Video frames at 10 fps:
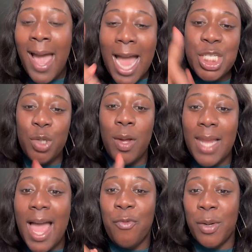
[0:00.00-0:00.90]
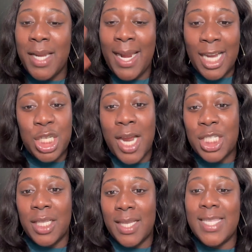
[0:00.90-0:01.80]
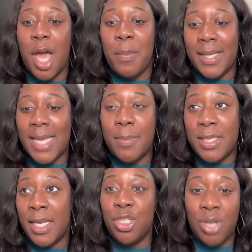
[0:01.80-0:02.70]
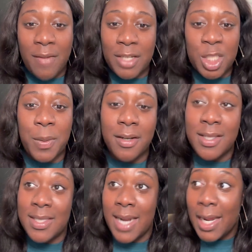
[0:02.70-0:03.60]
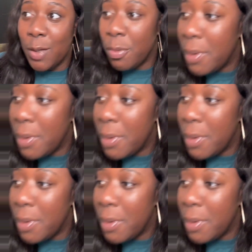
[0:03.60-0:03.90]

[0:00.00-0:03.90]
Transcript: I should do a live one day and I should actually list out my top 10 travel experiences that I can